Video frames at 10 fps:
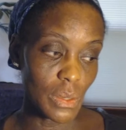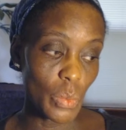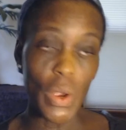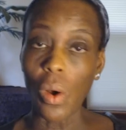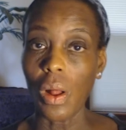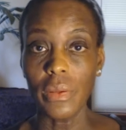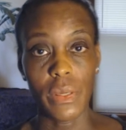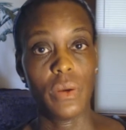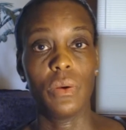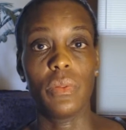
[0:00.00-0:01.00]
we all
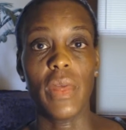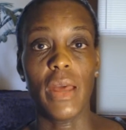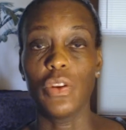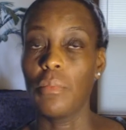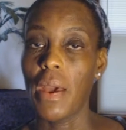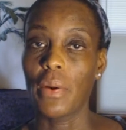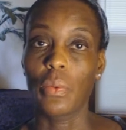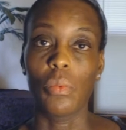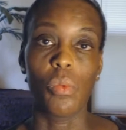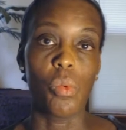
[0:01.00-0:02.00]
know that no
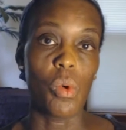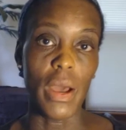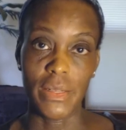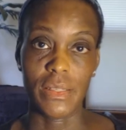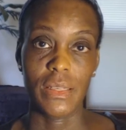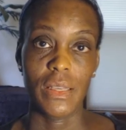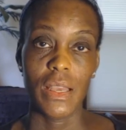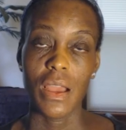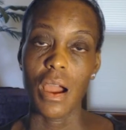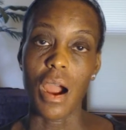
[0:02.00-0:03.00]
matter what,
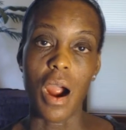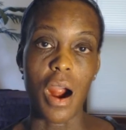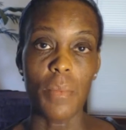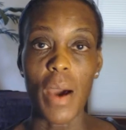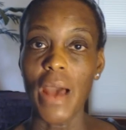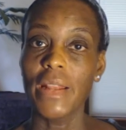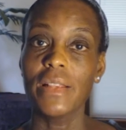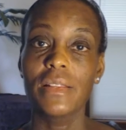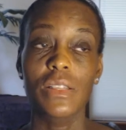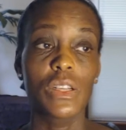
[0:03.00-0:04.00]
our
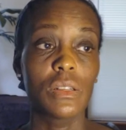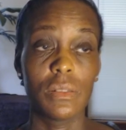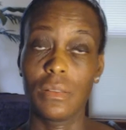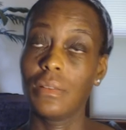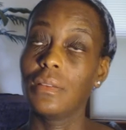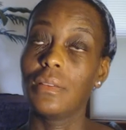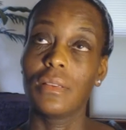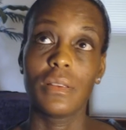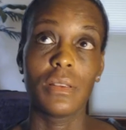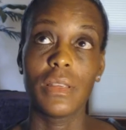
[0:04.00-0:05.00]
bodies
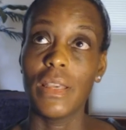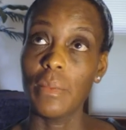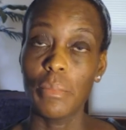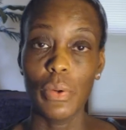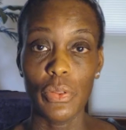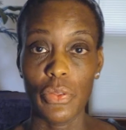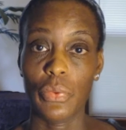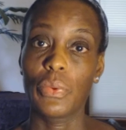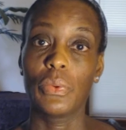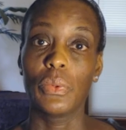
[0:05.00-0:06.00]
get put
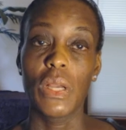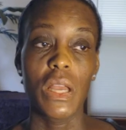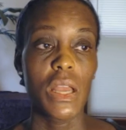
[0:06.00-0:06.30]
through